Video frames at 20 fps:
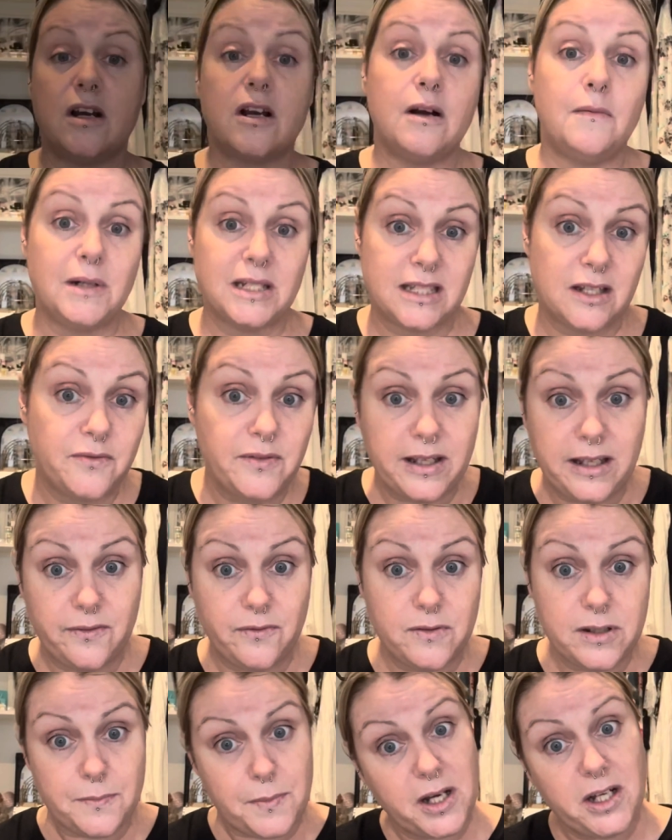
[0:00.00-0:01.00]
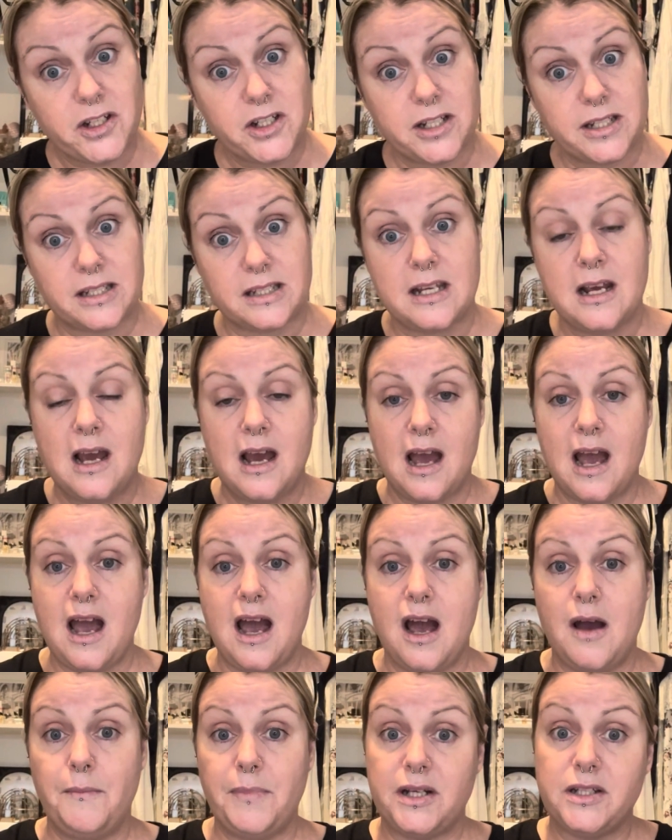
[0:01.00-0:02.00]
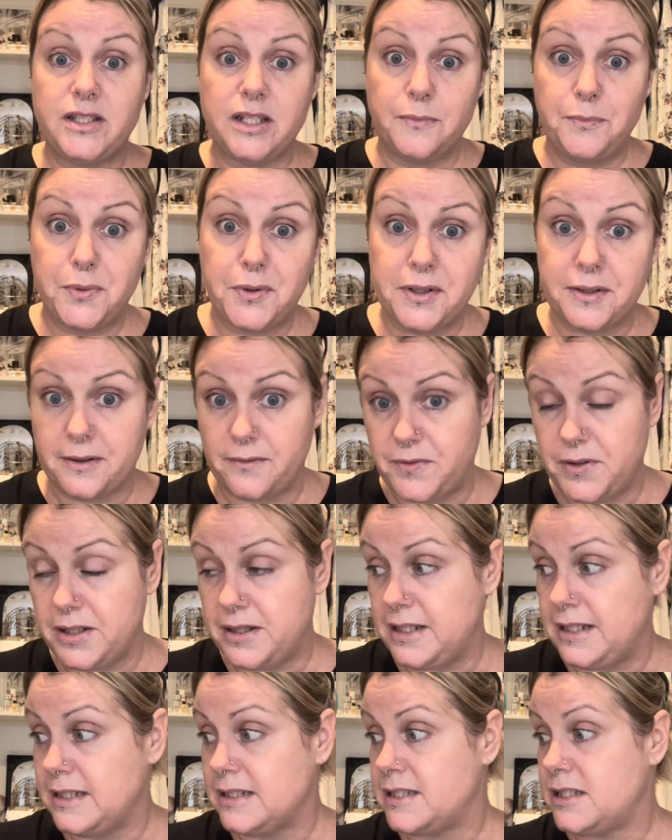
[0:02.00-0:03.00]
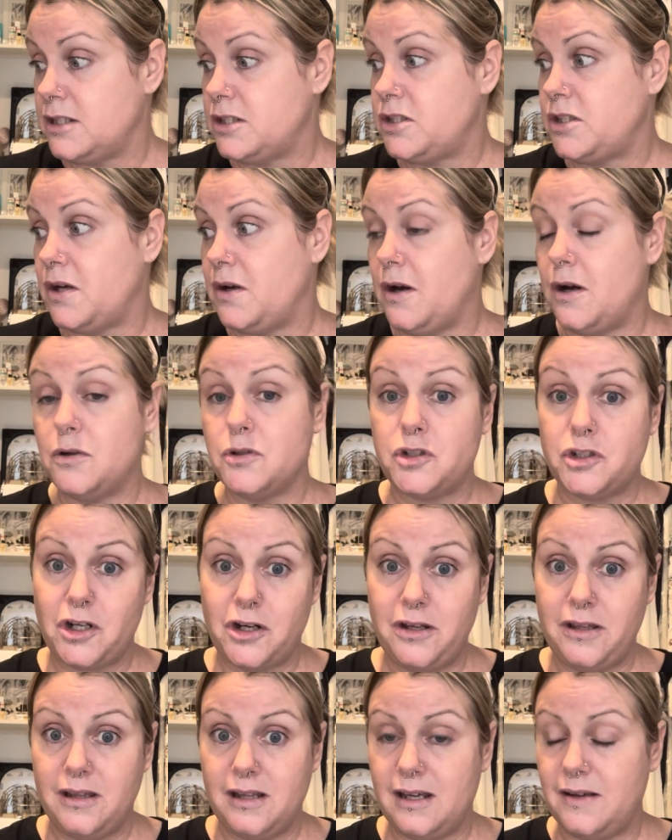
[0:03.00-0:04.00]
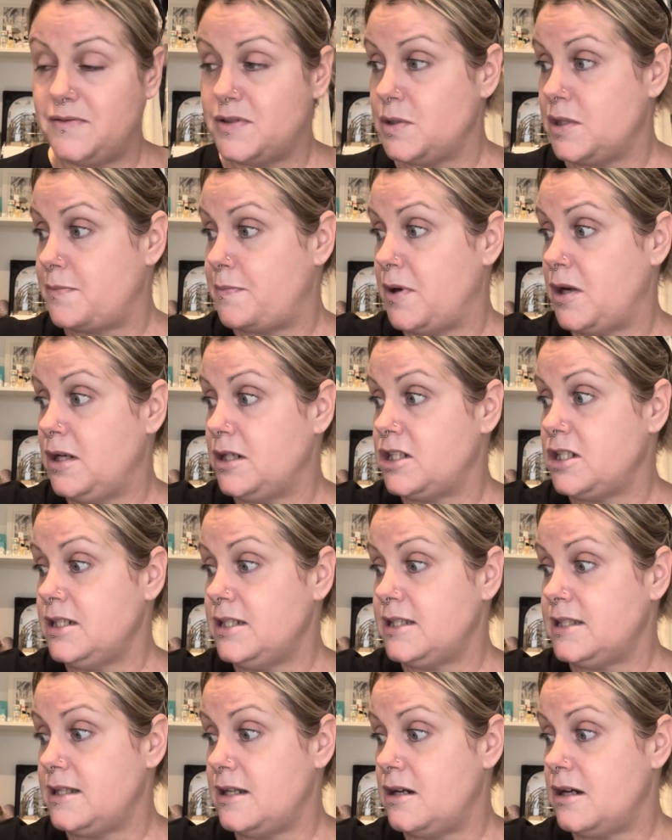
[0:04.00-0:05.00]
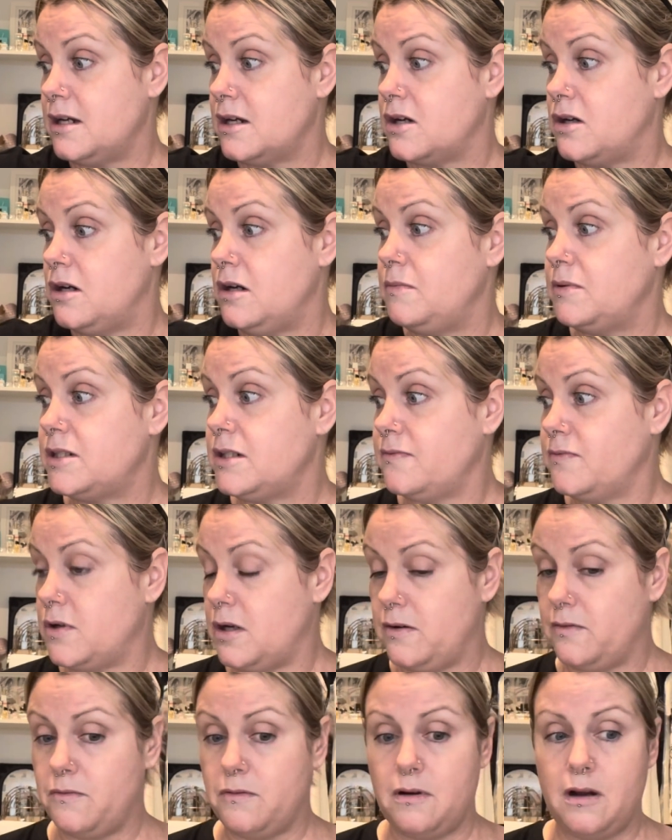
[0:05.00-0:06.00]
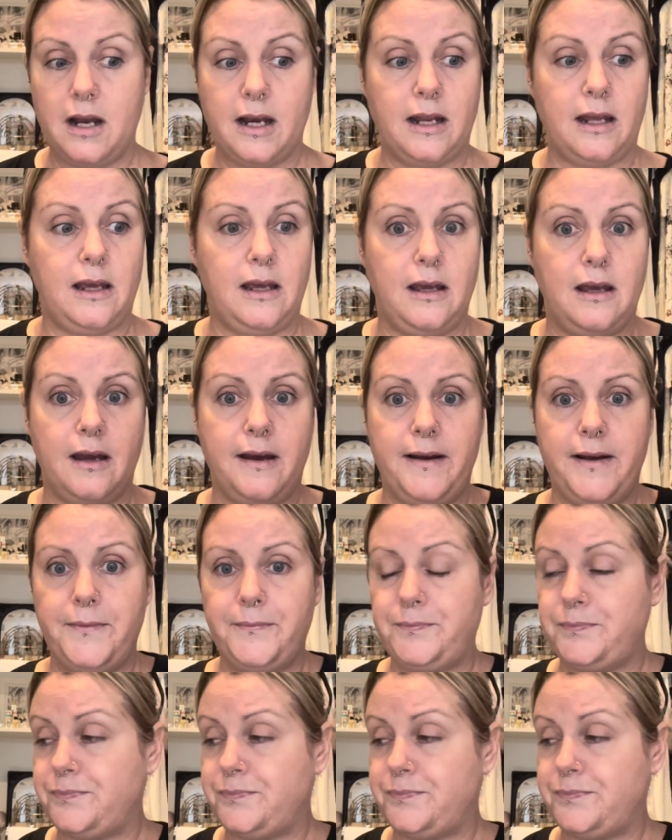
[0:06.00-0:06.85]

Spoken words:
got myself a gift with purchase because I brought a few things. So I'll show you the gifts with purchase that I got, which I've got right here.